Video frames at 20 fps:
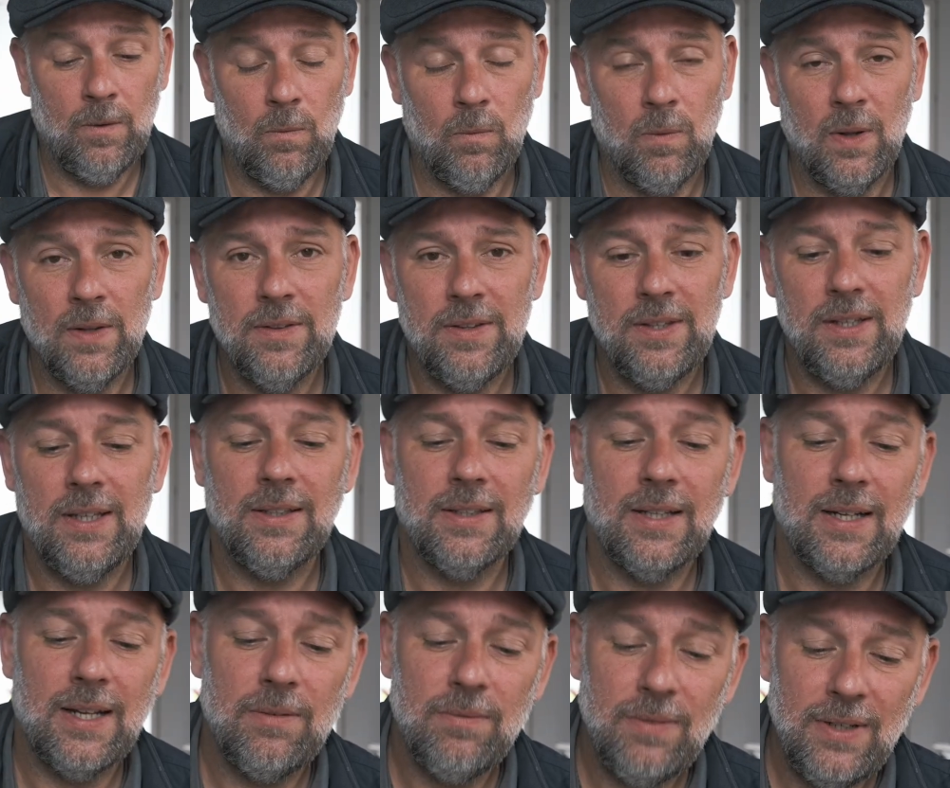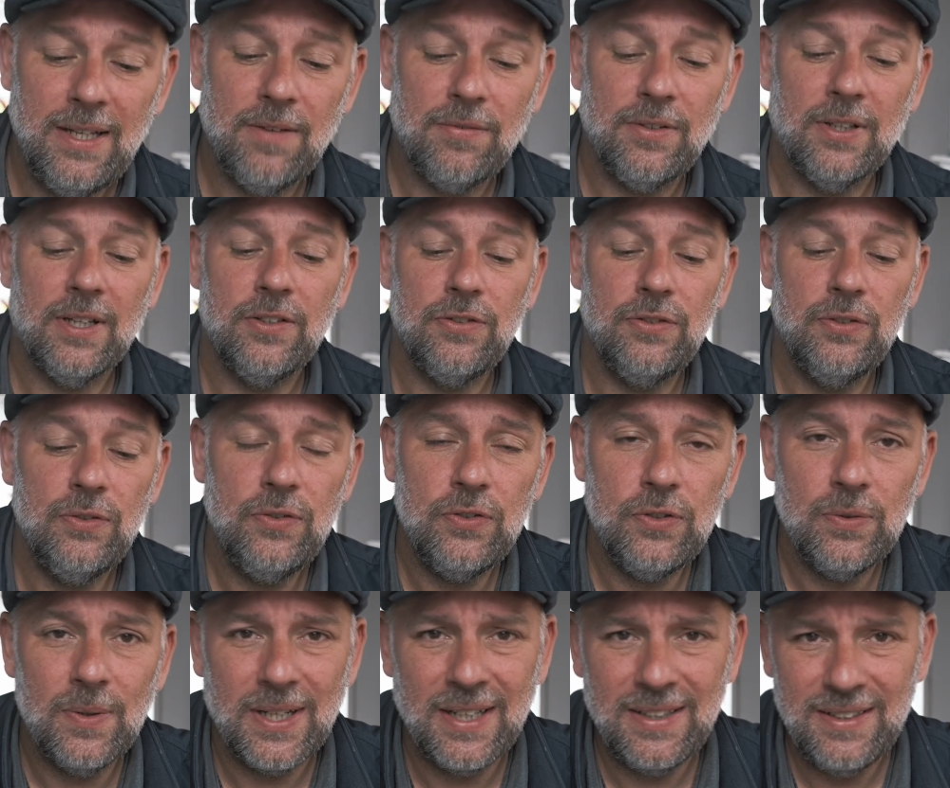One thing that I really have to get used
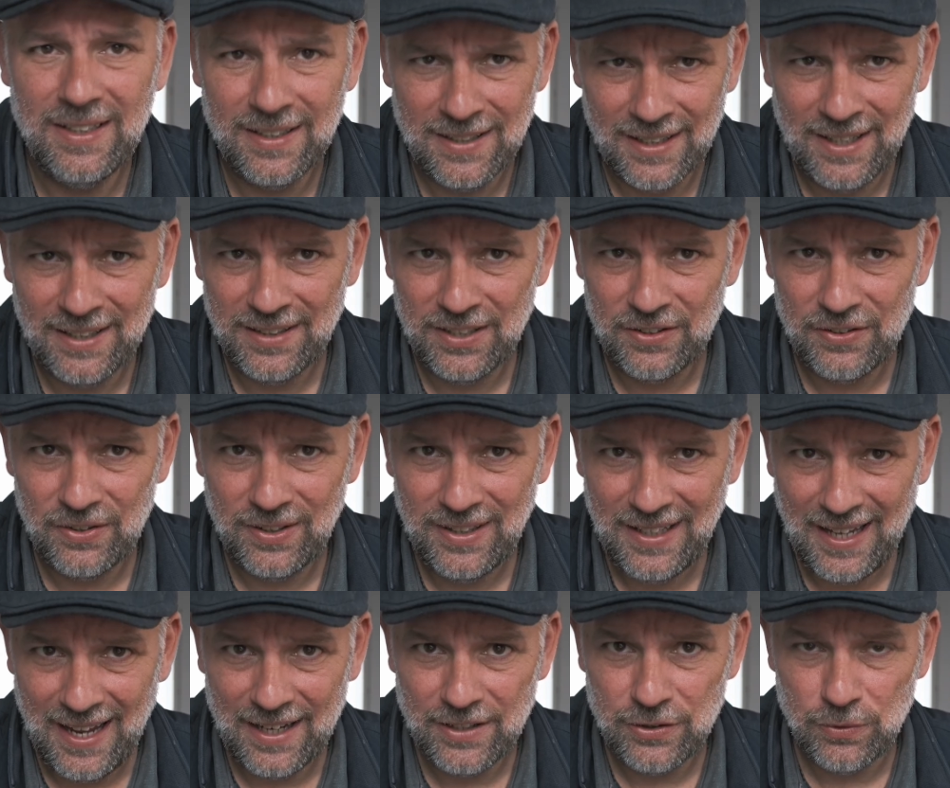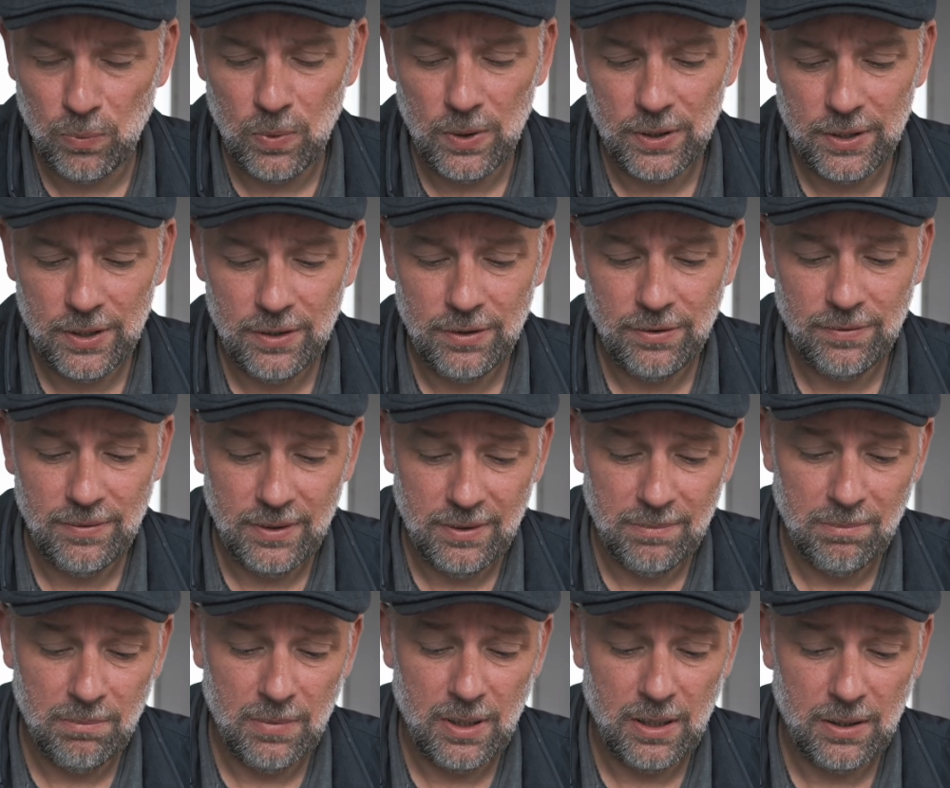to, and I didn't like this on the X100
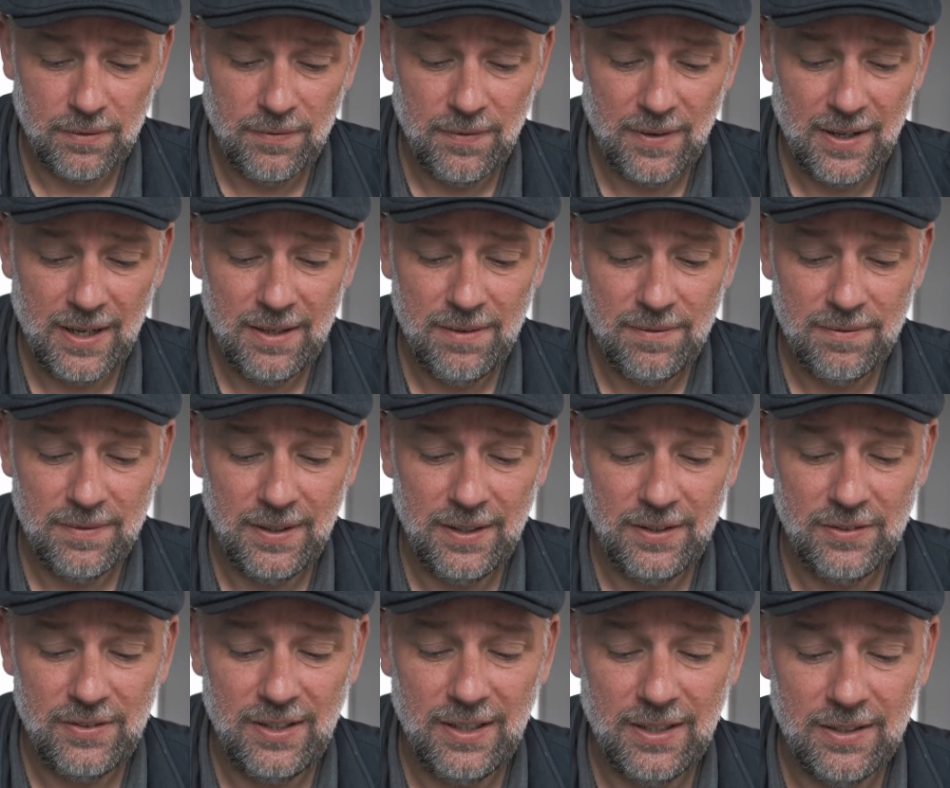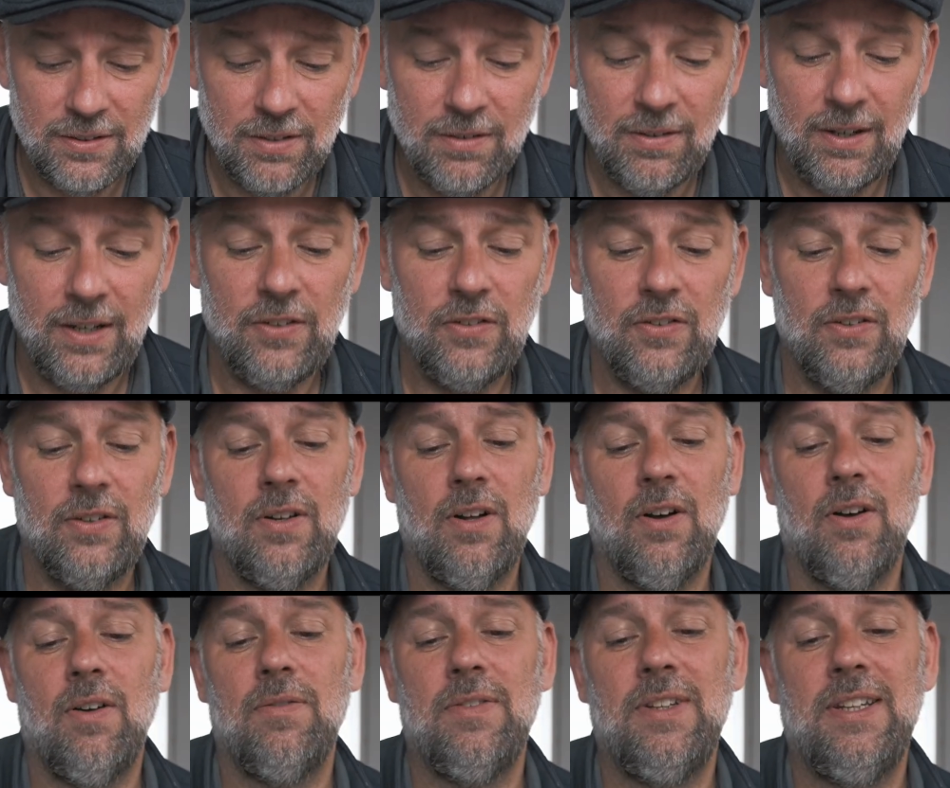Mark V, is the integration
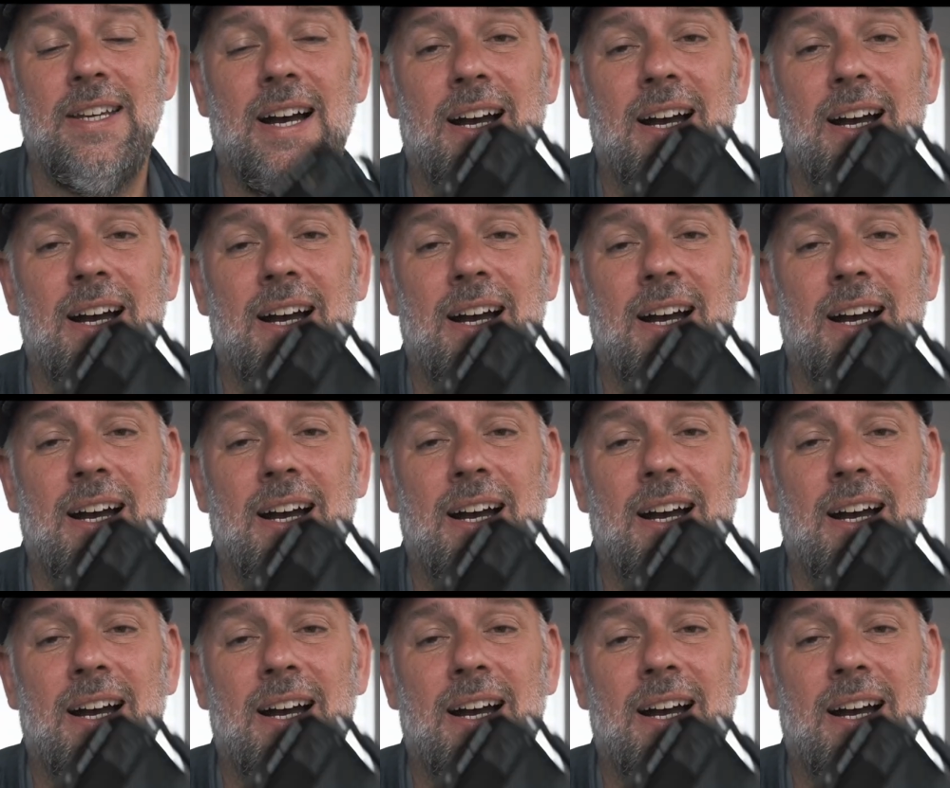of the